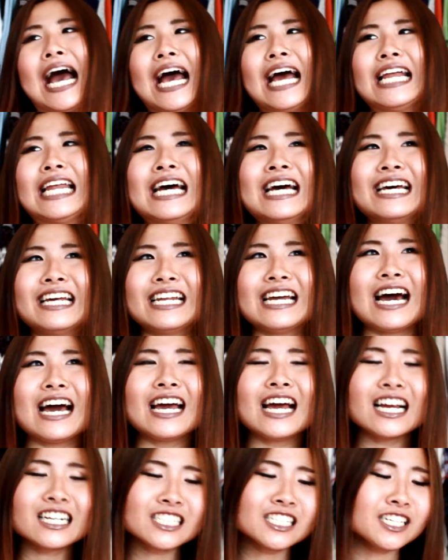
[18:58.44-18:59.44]
and I
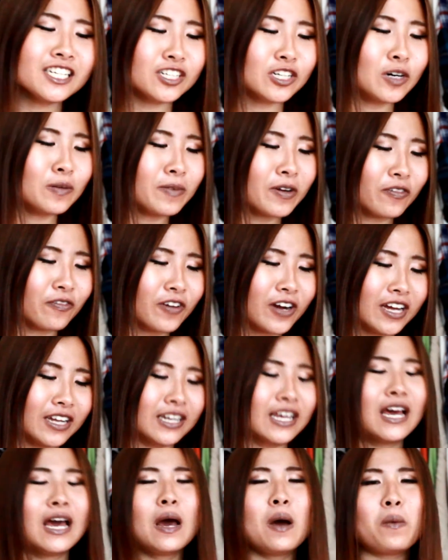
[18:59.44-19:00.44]
actually told my
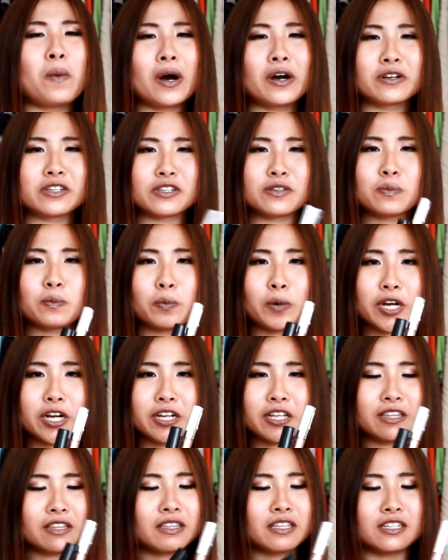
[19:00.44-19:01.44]
friend while
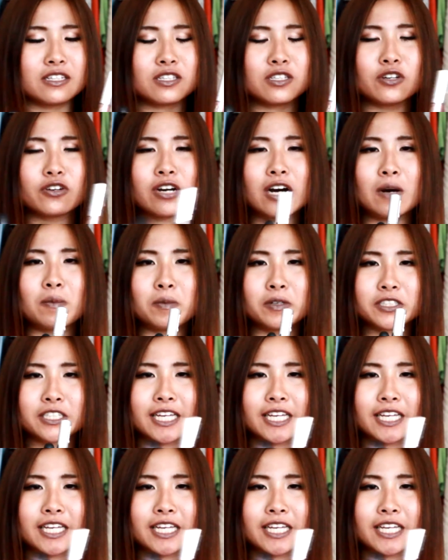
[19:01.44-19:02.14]
wearing these two combo